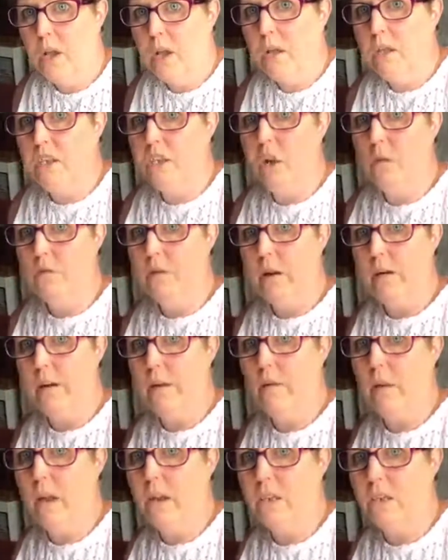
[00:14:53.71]
it's not
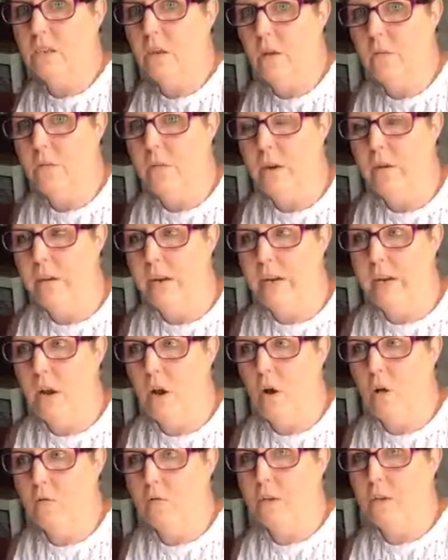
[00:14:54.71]
very it's not very
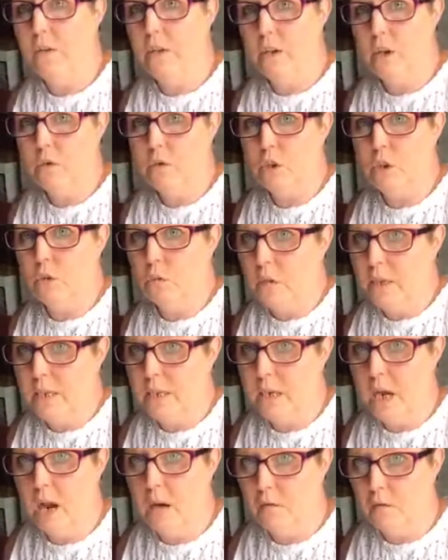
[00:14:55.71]
often that you'll do a
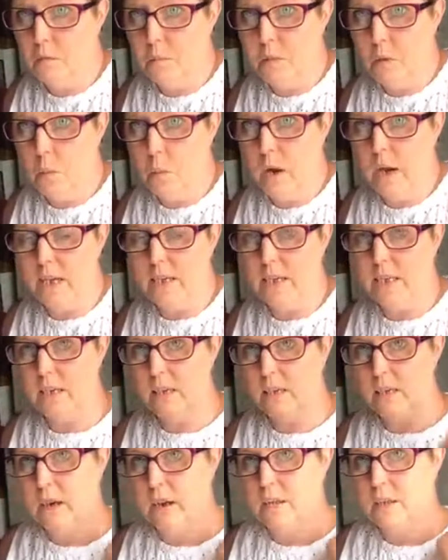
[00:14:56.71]
dart from the waist
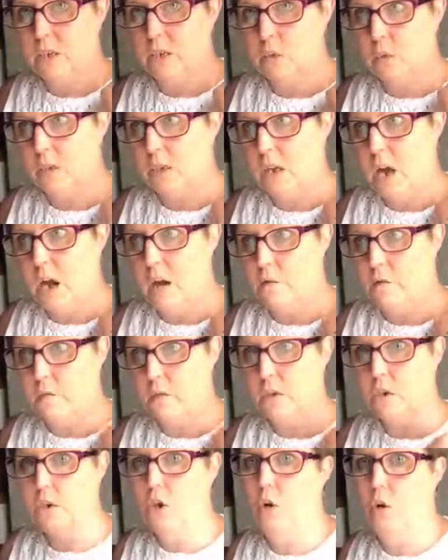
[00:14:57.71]
you either do a dart from
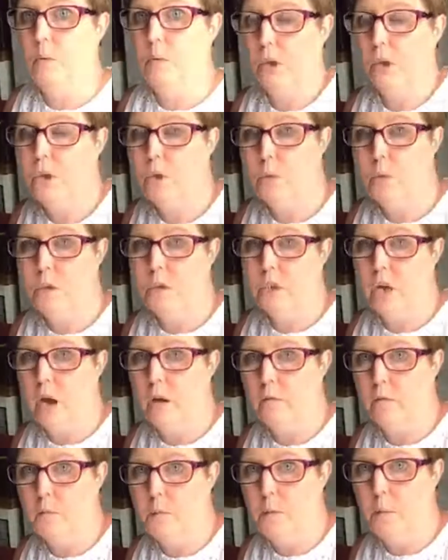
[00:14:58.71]
the top or you do a
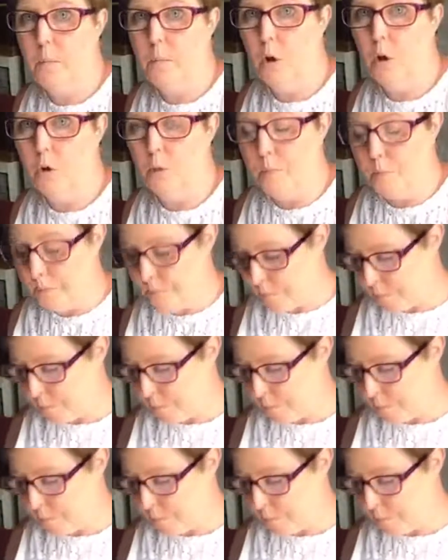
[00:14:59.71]
dart from the bottom